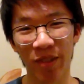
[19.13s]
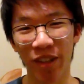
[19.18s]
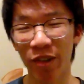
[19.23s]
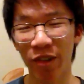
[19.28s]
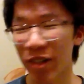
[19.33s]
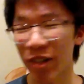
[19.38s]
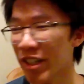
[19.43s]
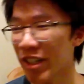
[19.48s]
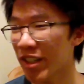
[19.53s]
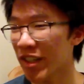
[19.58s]
we're
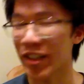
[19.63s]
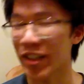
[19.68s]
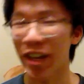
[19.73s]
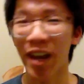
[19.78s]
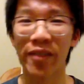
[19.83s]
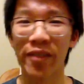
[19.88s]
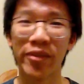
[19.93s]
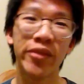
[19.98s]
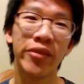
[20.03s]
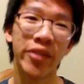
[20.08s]
going to just
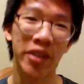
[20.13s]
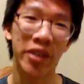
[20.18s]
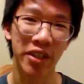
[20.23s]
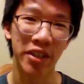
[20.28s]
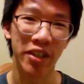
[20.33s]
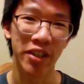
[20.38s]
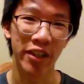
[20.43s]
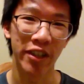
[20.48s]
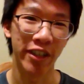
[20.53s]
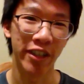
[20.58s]
have a
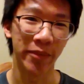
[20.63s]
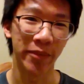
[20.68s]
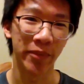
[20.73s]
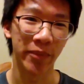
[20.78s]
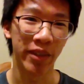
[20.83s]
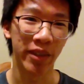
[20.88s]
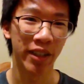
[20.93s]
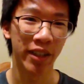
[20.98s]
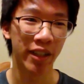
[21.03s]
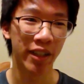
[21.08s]
fun time.
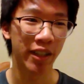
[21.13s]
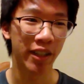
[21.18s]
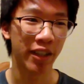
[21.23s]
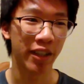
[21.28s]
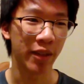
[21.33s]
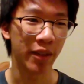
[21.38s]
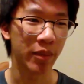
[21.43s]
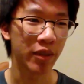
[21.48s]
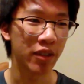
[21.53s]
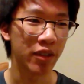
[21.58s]

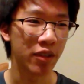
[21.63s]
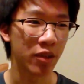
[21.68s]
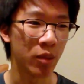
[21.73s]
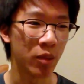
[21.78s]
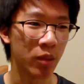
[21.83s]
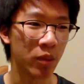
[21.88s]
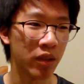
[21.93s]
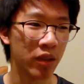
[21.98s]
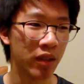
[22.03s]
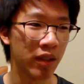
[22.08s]
I'm going to
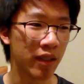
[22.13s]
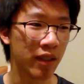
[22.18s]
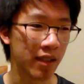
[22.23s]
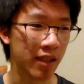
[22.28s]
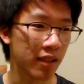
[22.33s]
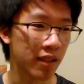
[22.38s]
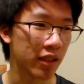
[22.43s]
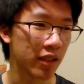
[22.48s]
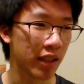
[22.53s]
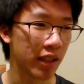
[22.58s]
do
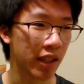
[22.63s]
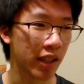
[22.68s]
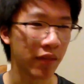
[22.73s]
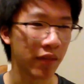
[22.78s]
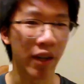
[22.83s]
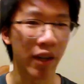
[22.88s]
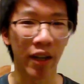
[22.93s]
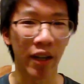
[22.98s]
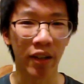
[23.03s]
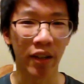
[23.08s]
this look that I've
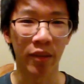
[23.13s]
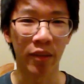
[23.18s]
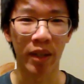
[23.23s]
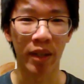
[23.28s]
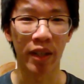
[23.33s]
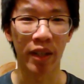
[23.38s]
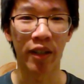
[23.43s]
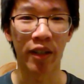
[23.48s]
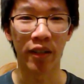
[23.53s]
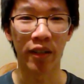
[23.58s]
had in
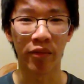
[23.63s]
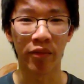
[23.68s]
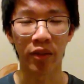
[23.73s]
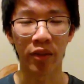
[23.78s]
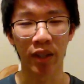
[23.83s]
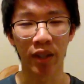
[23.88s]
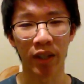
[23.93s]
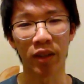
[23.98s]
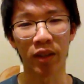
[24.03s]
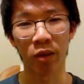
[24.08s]
my head for
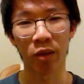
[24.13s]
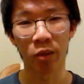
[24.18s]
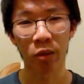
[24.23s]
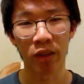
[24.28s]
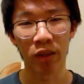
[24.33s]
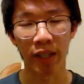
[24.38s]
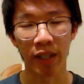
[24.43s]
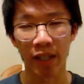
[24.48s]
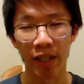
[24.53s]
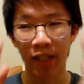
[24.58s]
like the whole
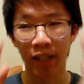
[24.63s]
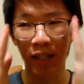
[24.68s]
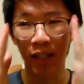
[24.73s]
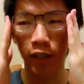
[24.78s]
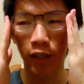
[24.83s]
day.